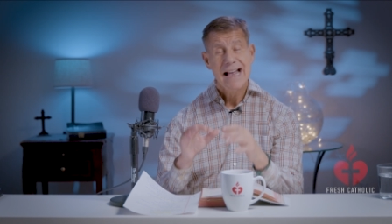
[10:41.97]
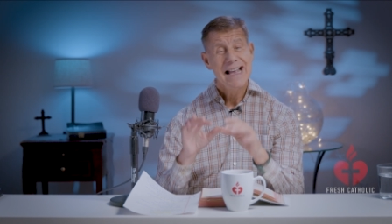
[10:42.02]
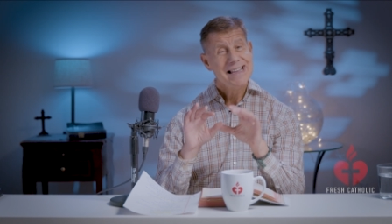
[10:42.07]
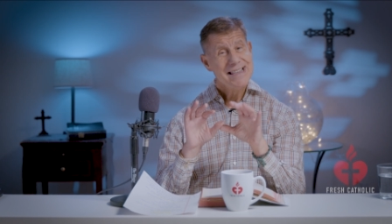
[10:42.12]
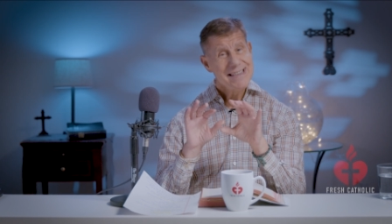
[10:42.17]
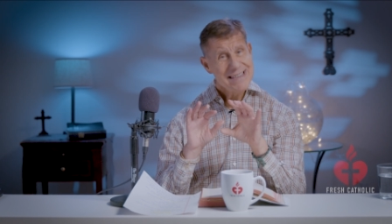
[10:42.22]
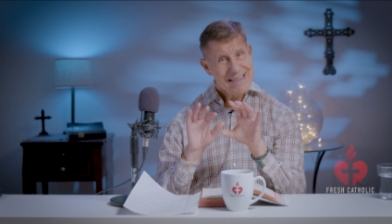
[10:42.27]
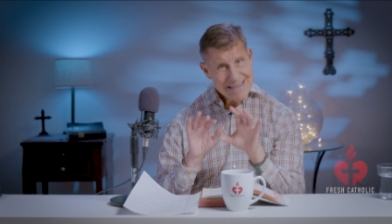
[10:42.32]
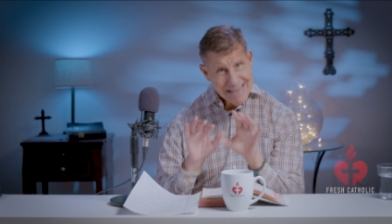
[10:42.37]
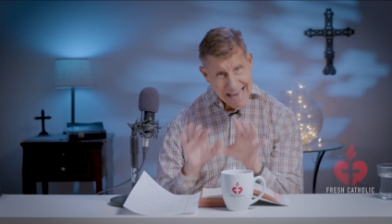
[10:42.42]

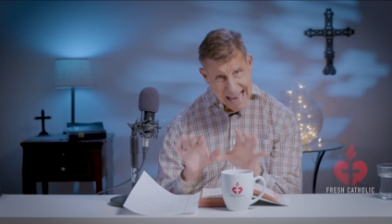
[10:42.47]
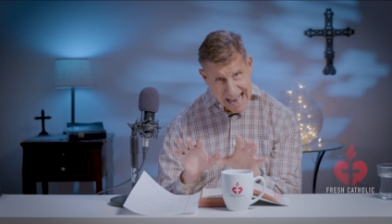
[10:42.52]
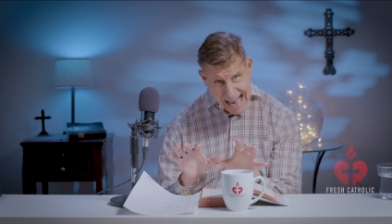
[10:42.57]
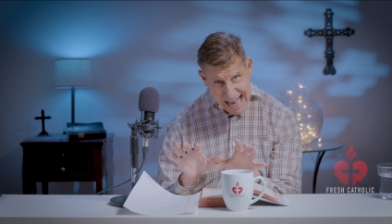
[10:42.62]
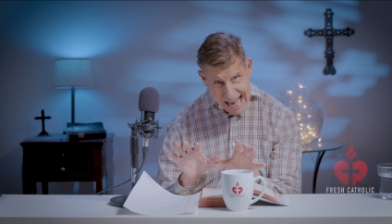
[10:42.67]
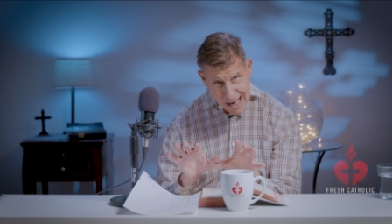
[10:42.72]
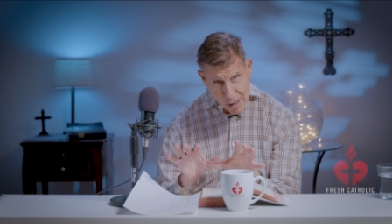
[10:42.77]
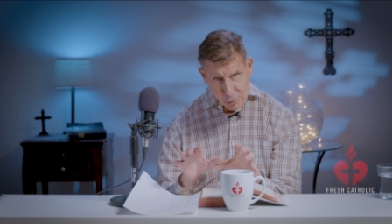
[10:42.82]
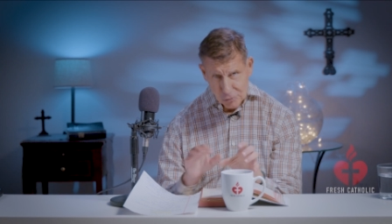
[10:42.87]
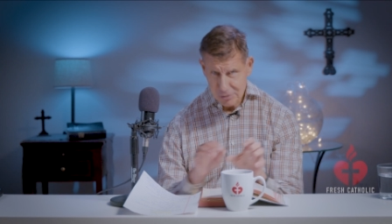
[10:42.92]

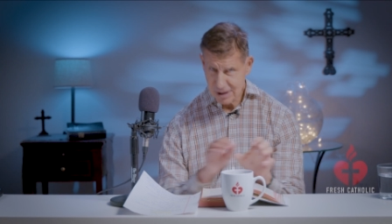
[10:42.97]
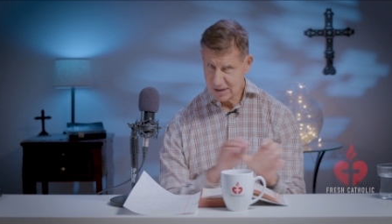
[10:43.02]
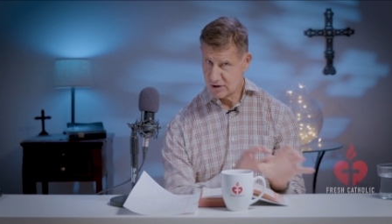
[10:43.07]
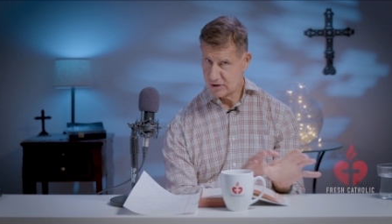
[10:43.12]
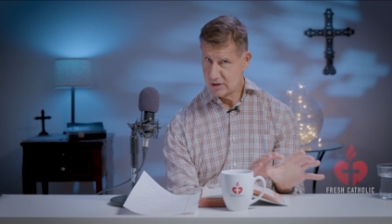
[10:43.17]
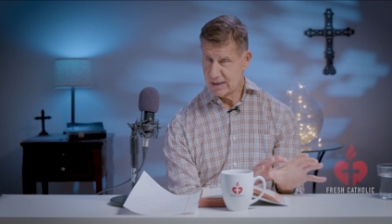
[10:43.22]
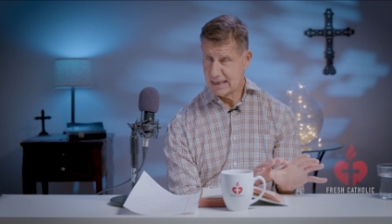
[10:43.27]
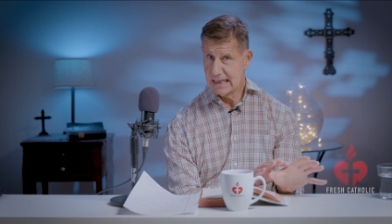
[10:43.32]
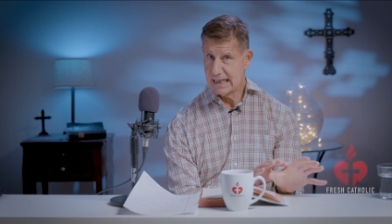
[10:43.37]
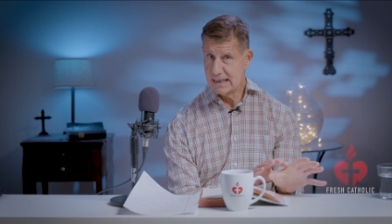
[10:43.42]
now let's
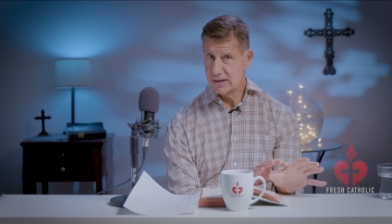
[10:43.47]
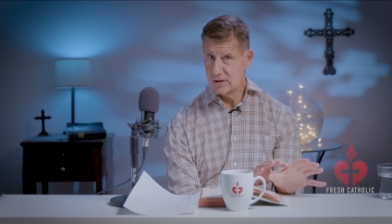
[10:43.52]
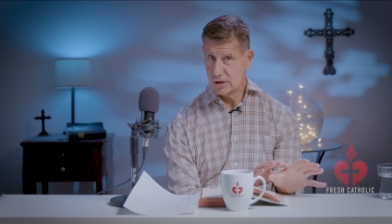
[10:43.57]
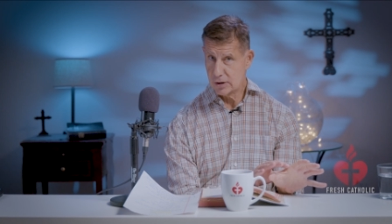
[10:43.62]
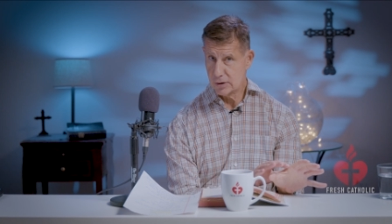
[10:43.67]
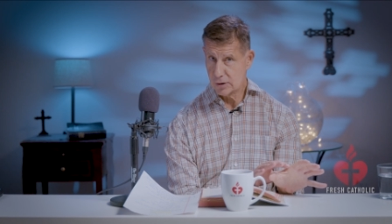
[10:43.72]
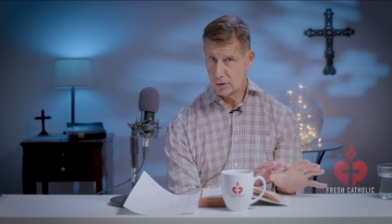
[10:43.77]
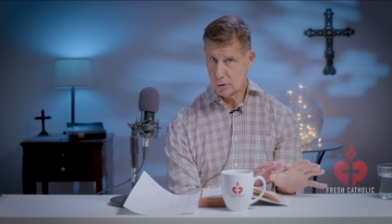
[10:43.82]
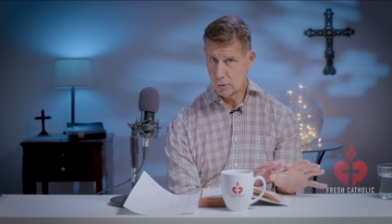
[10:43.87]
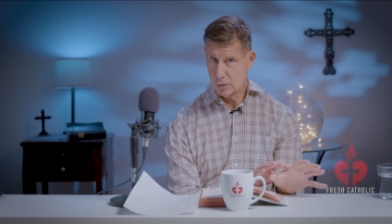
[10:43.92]
dig into
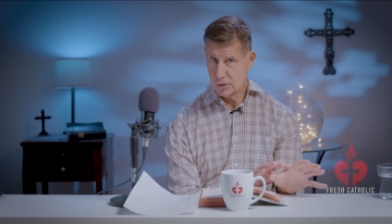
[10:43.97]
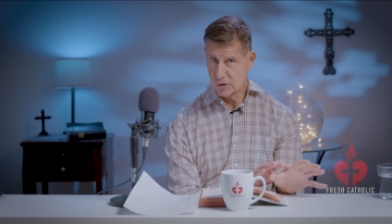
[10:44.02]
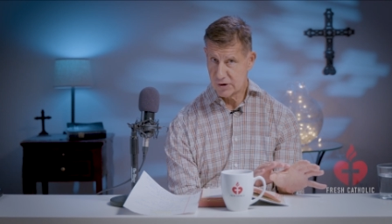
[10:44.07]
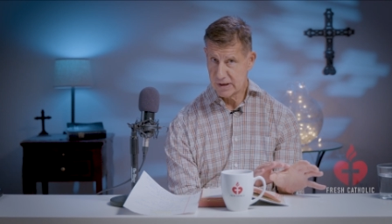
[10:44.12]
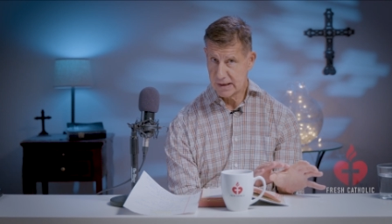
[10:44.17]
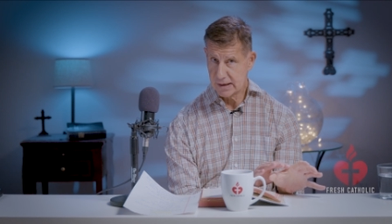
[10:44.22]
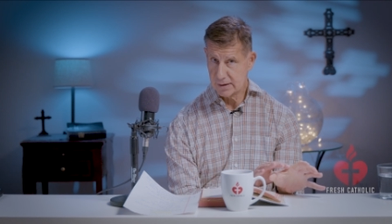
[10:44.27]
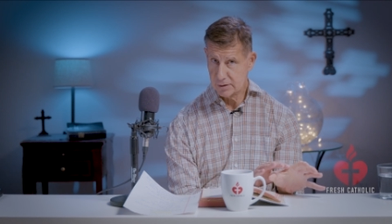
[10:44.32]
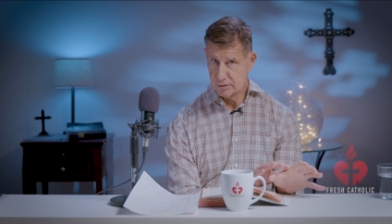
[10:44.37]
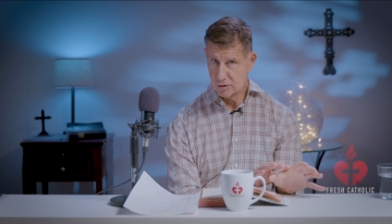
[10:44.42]
the
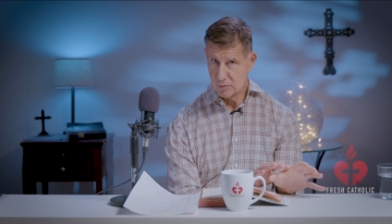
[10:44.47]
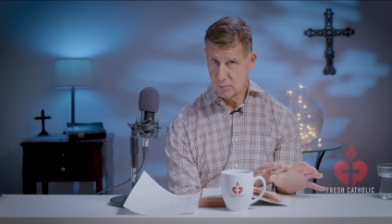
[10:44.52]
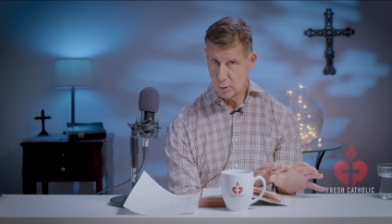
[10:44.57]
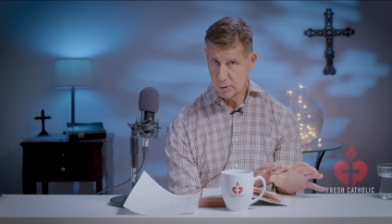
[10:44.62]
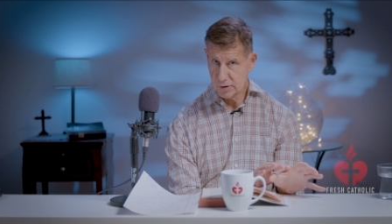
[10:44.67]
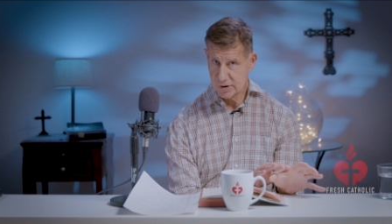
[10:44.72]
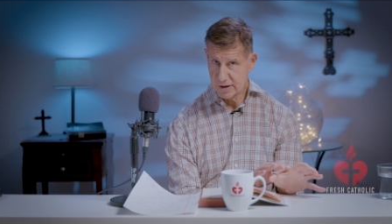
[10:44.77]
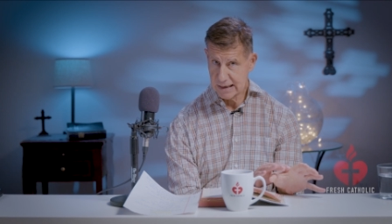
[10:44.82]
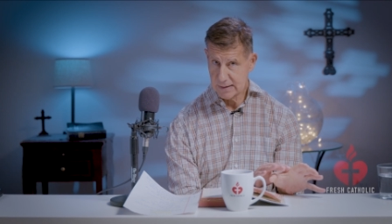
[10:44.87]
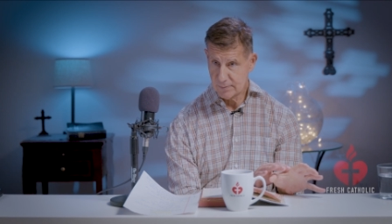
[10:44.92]
cursing a little
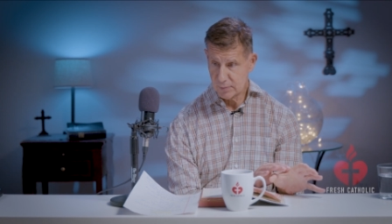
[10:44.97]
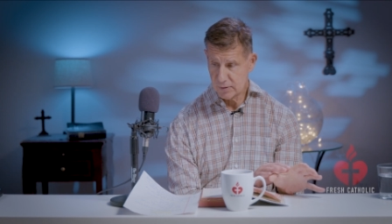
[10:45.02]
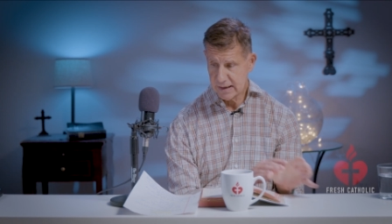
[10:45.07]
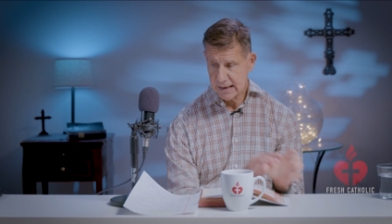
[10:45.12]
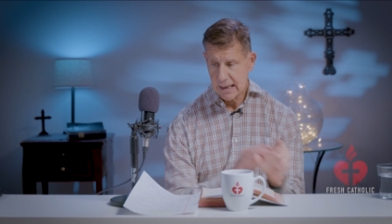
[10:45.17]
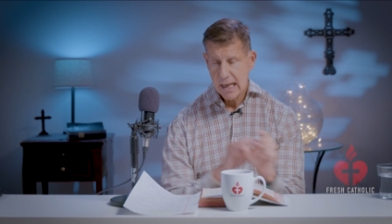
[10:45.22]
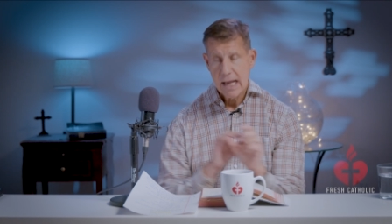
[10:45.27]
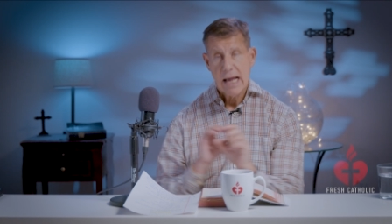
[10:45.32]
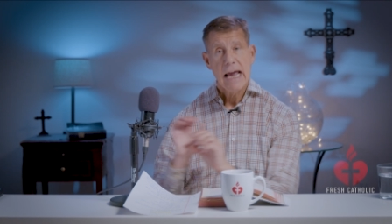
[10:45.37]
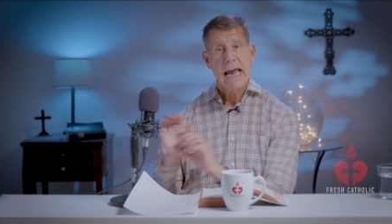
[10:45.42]
more
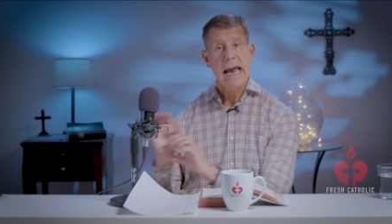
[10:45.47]
deeply,